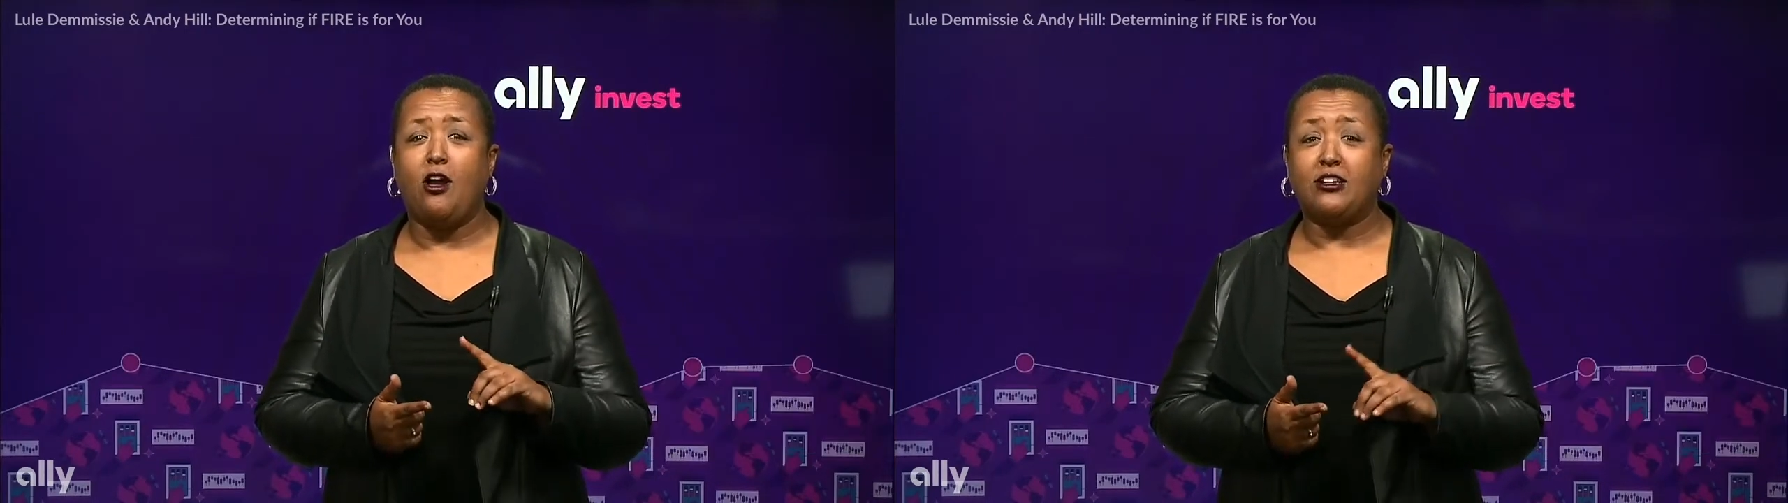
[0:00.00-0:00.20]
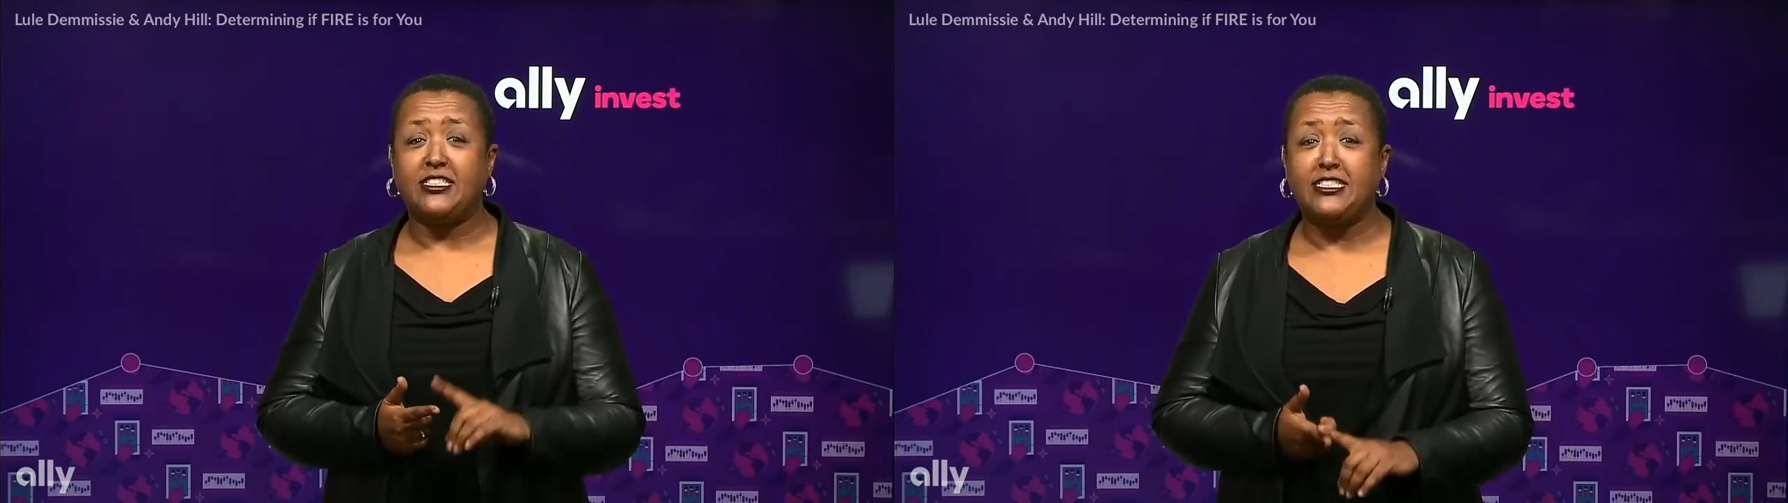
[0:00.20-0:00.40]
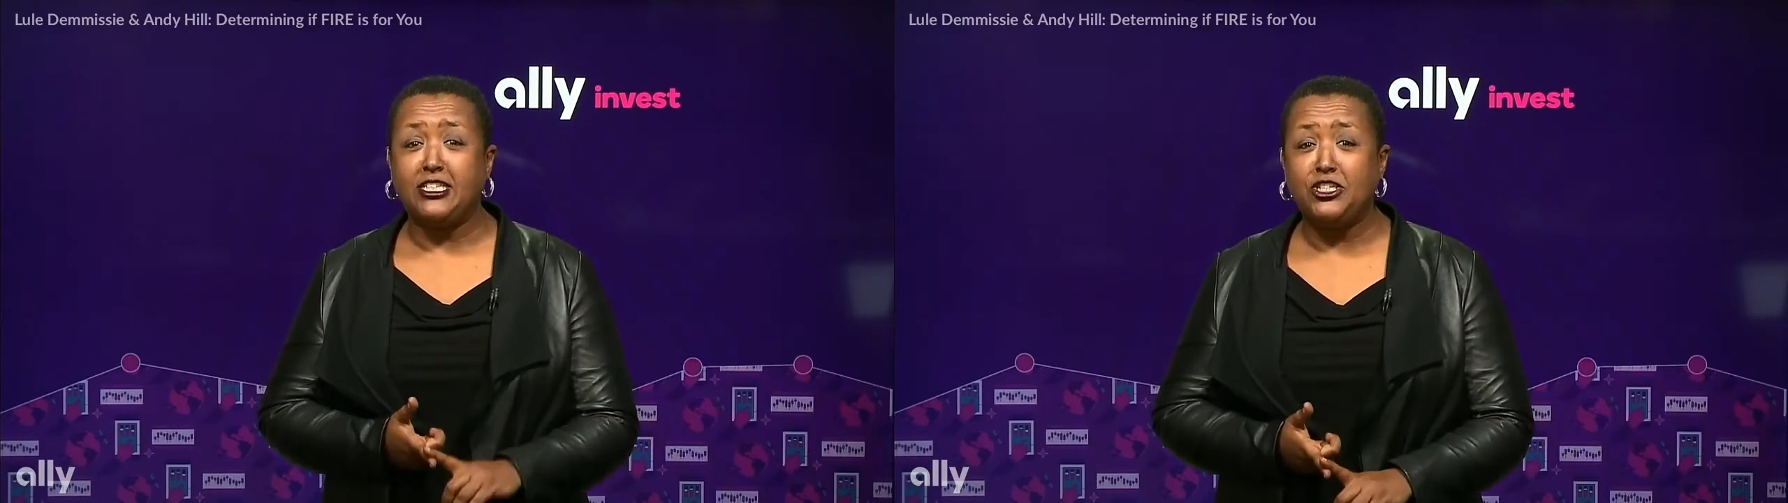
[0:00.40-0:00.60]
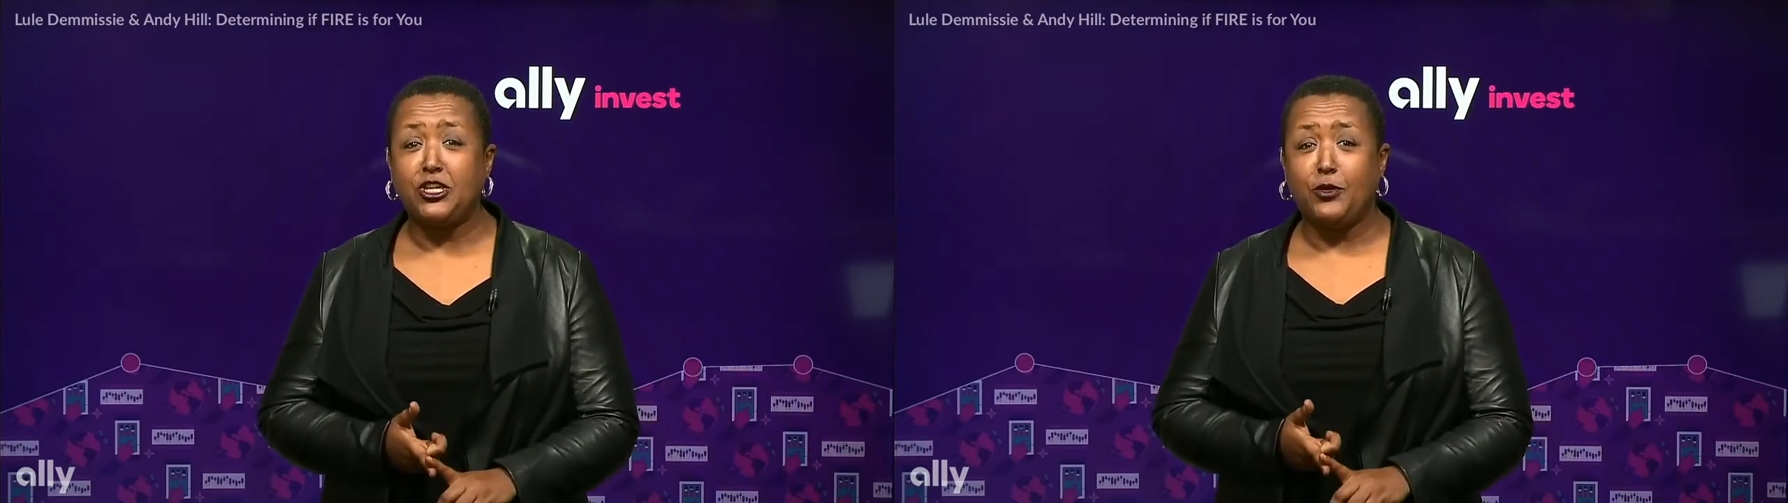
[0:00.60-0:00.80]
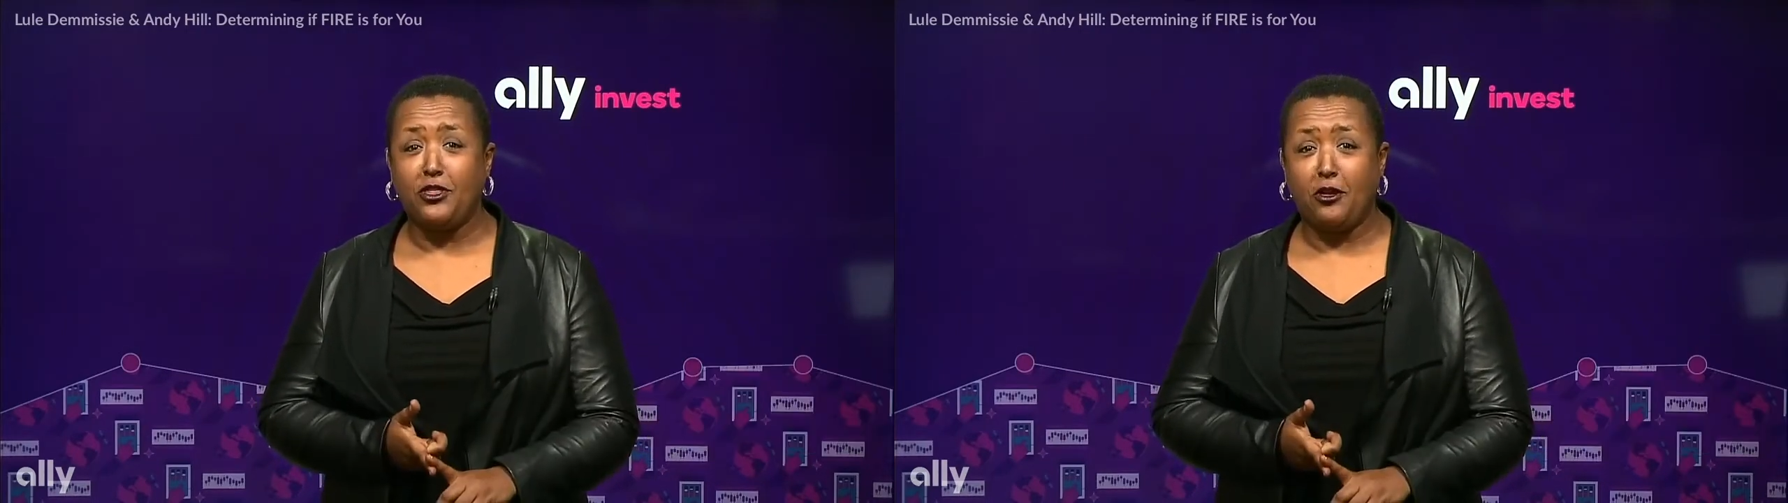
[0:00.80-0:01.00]
are
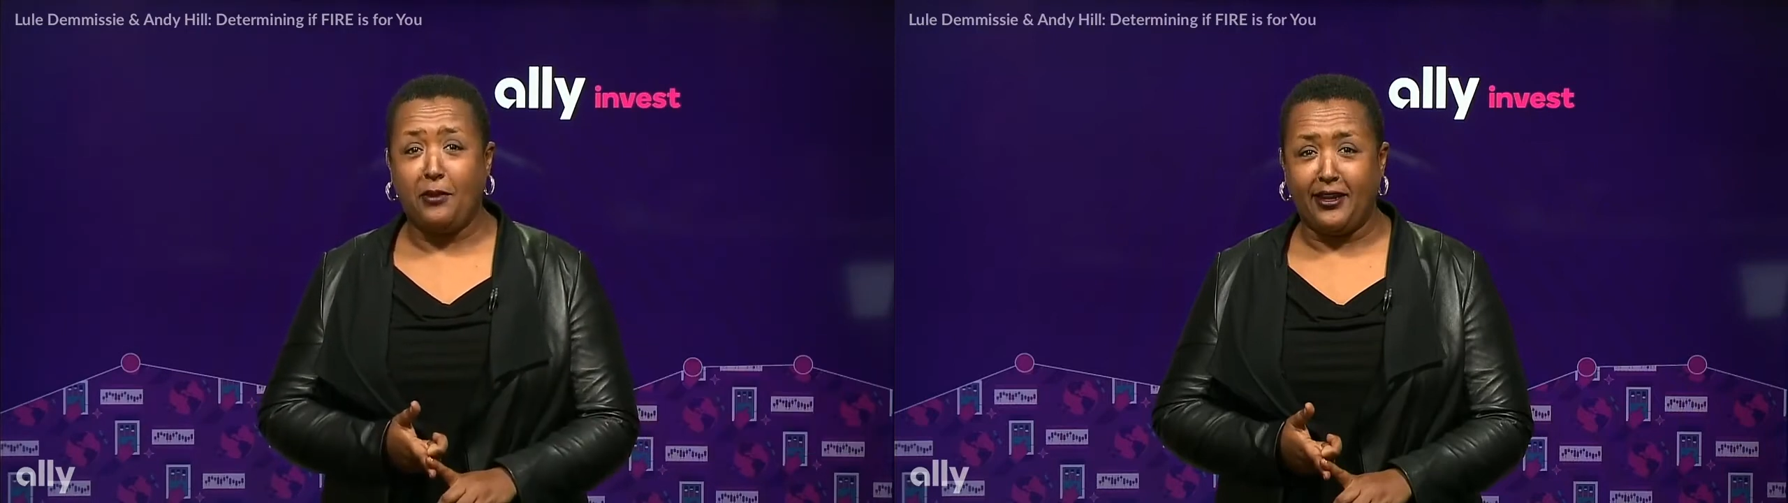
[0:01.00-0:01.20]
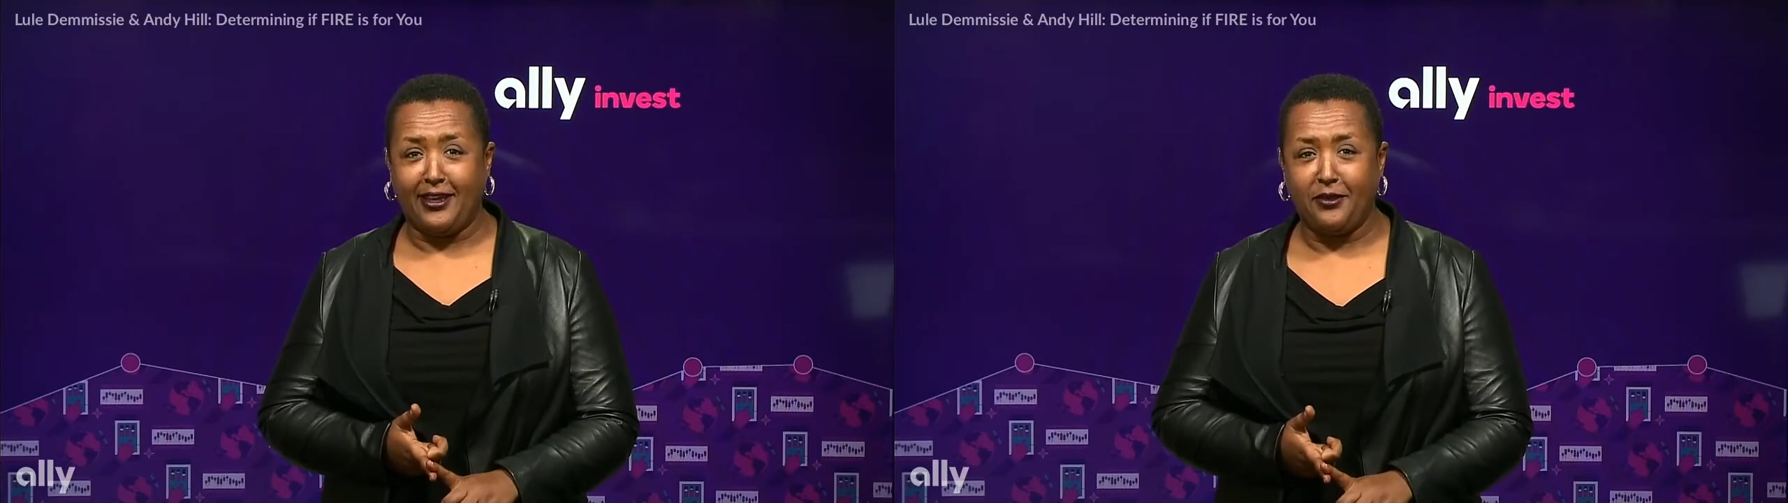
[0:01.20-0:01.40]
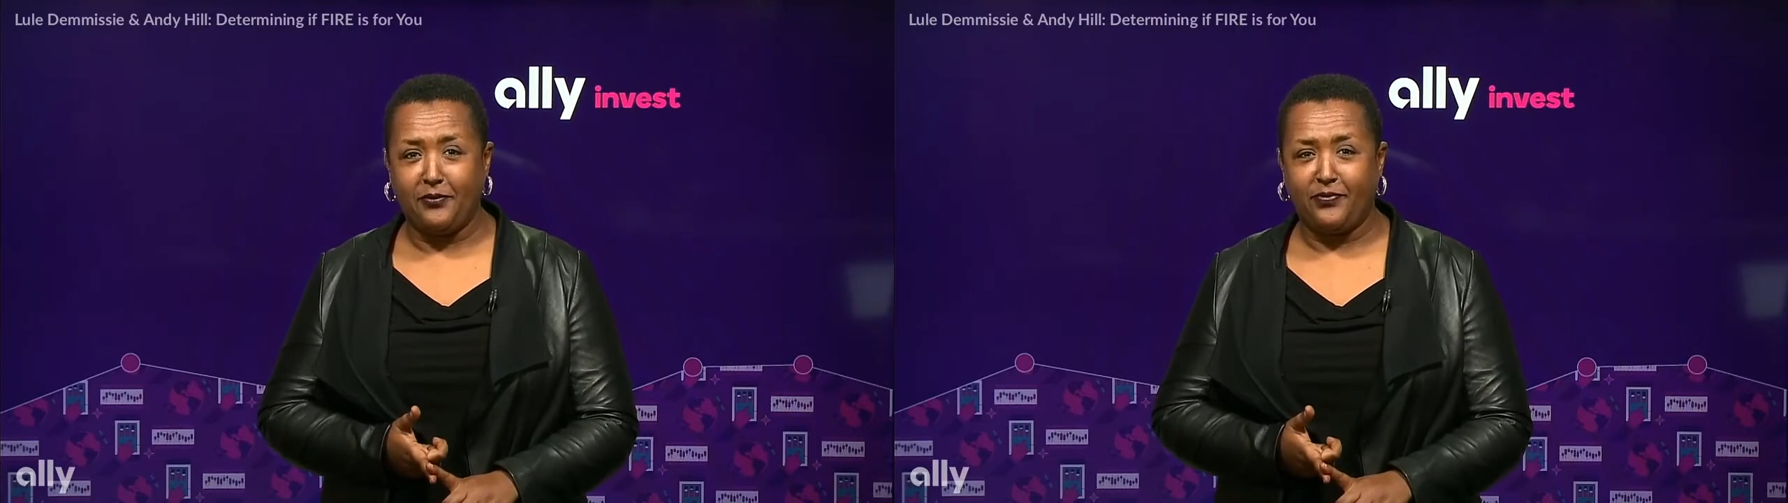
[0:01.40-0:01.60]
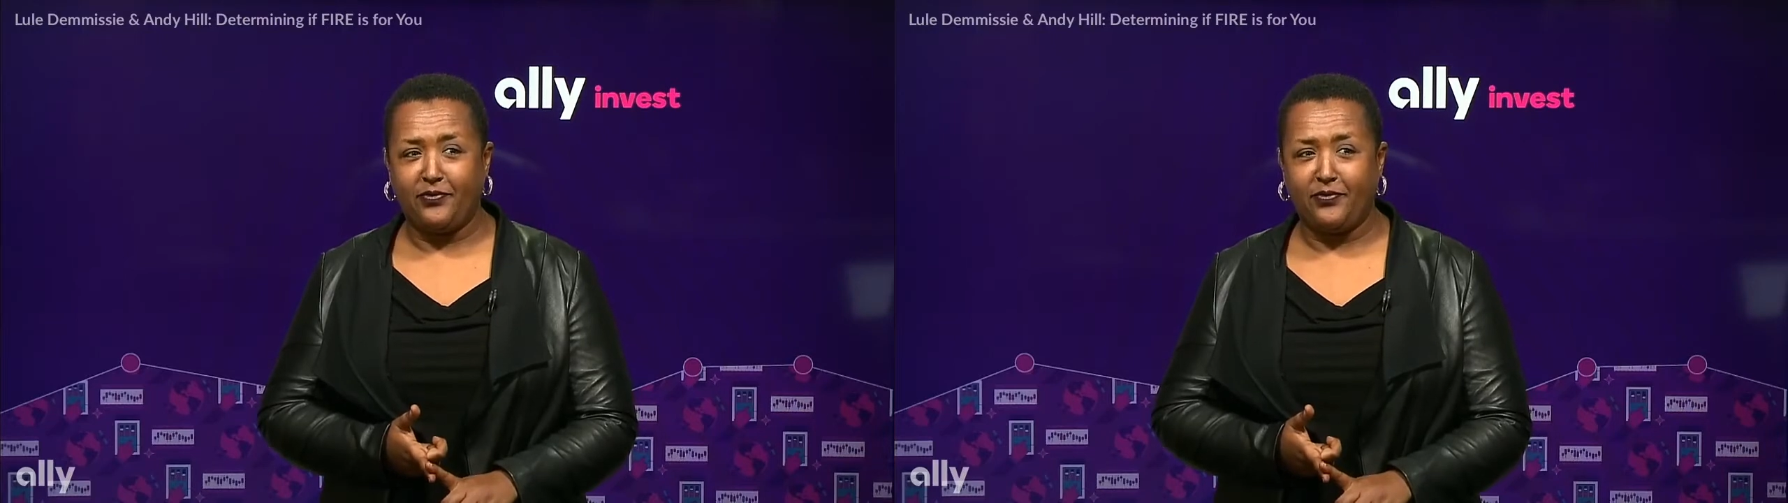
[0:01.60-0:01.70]
stingy with their money